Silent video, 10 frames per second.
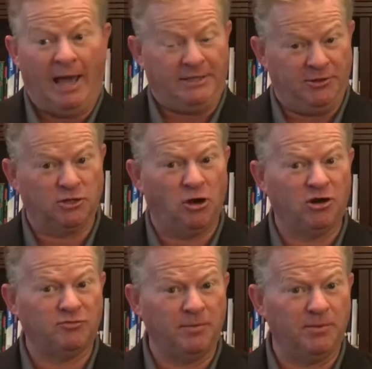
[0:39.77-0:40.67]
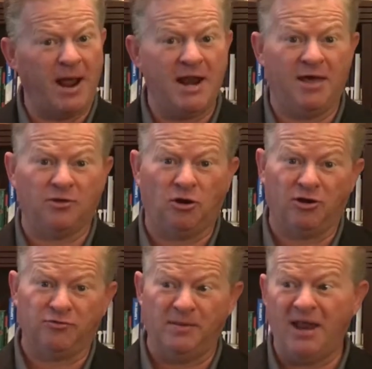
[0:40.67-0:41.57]
And then the cars from the right and the
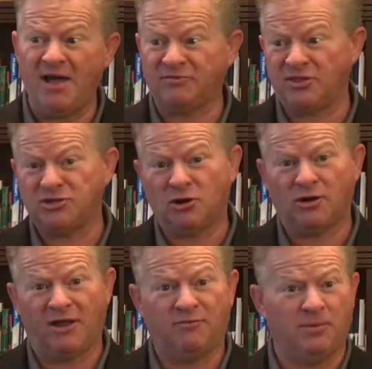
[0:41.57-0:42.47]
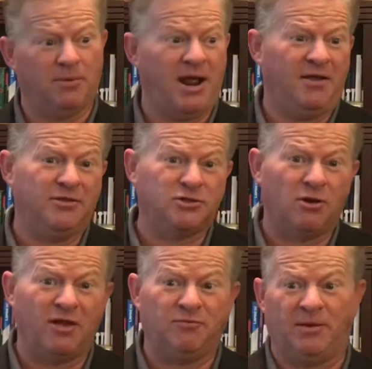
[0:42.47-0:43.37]
cars from the left, and the turn lane from the right and the
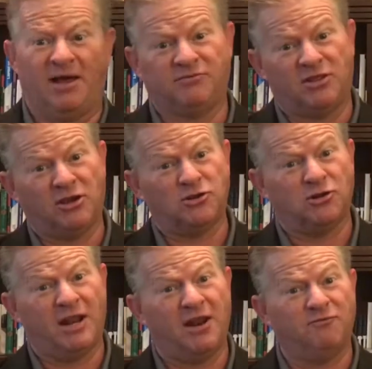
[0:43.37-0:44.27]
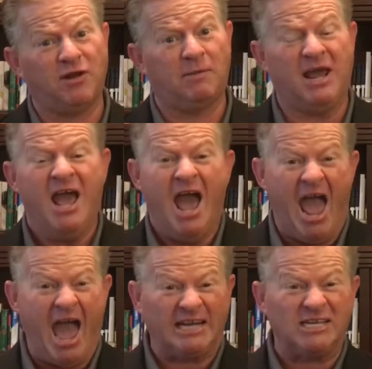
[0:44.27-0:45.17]
turn lane from the left, and the turn lane in front of me,
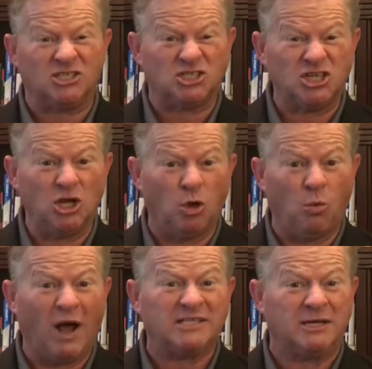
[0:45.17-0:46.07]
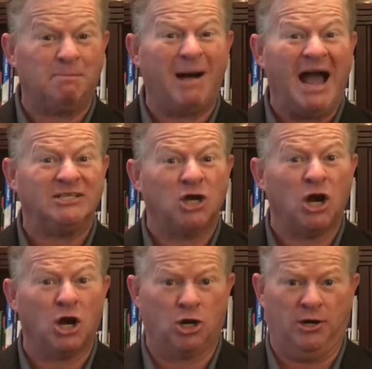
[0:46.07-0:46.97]
and it still wasn't my
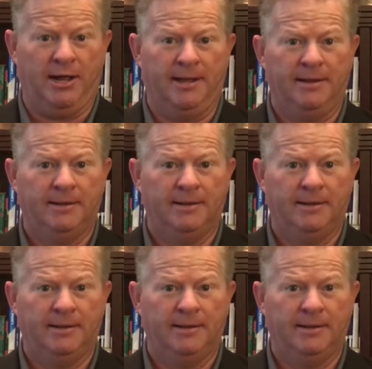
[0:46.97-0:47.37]
turn.